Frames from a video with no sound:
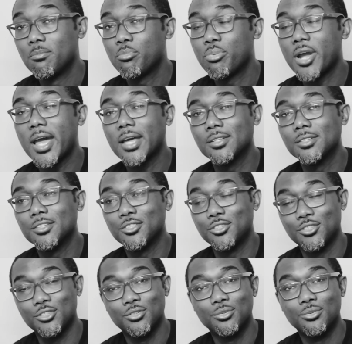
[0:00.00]

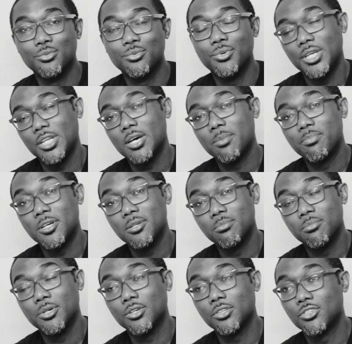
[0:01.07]
Practice, read up on
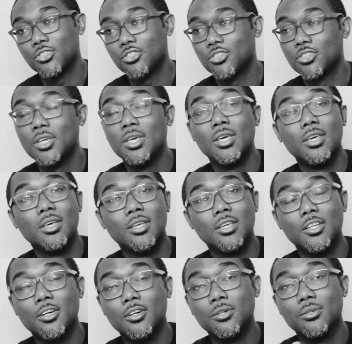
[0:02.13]
books,
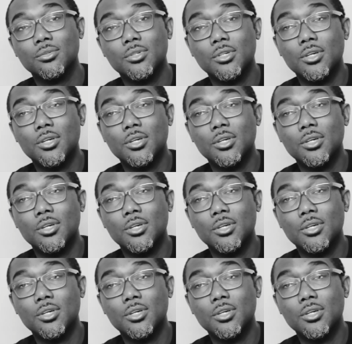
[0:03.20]
you know,